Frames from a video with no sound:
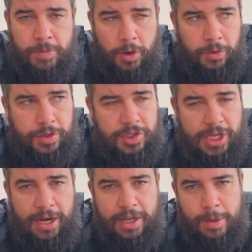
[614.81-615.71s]

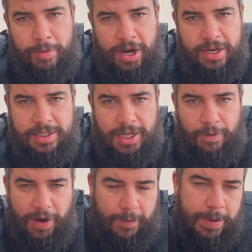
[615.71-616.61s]
understanding the brand
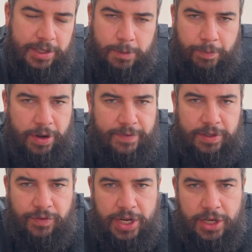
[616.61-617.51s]
itself. I've made some
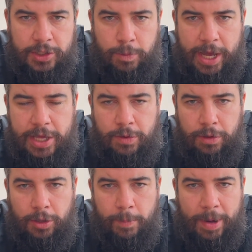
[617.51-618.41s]
previous videos where you
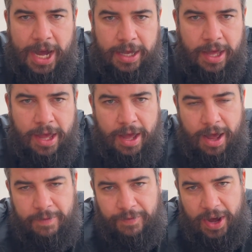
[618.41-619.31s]
can look back
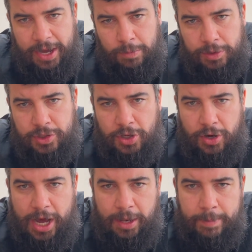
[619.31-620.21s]
and find what
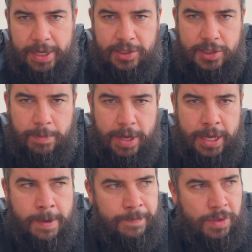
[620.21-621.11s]
Stone Island means to
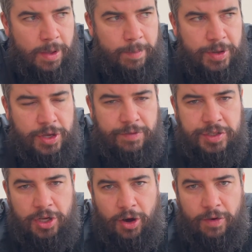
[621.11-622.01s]
me. But you've
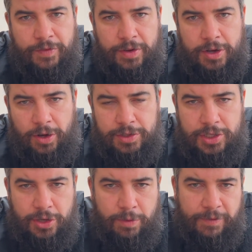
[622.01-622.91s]
sort of got
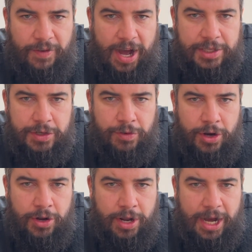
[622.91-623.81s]
to find your
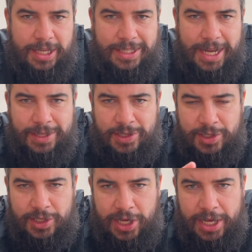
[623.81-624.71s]
own
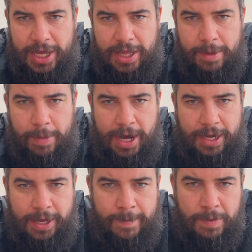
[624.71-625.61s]
identity in the
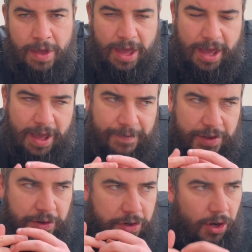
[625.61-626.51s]
market. If
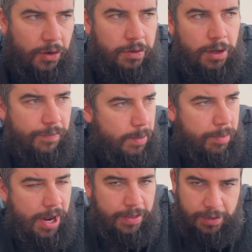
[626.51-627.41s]
you don't love the
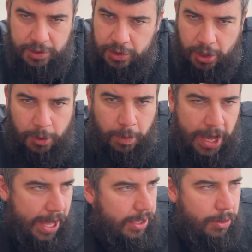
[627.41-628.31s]
brand, there's no
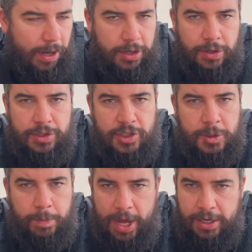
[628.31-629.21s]
way you are going to
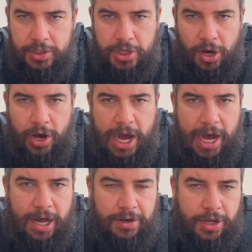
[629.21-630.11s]
spend your
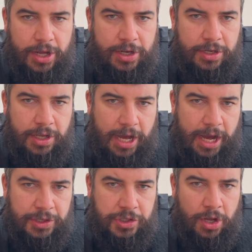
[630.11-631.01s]
hard-earned
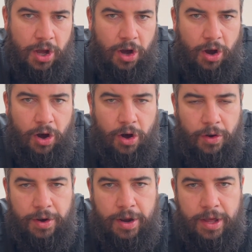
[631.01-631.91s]
cash
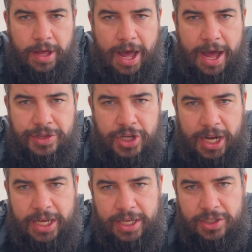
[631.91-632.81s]
on
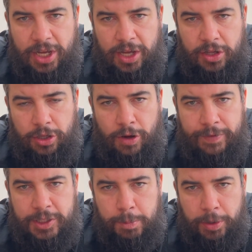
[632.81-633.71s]
jackets and
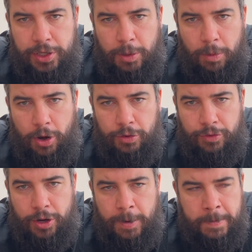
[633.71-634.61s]
clothing to put in your
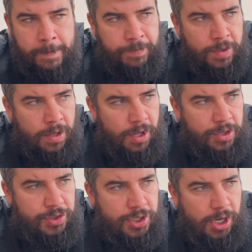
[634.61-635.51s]
wardrobe.
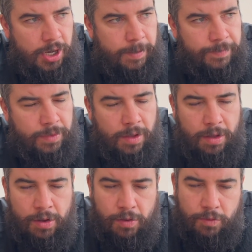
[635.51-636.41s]
So
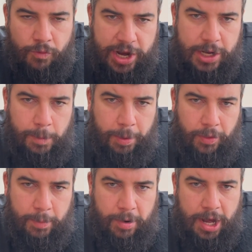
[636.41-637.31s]
read up
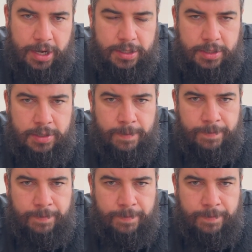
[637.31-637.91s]
on the brand,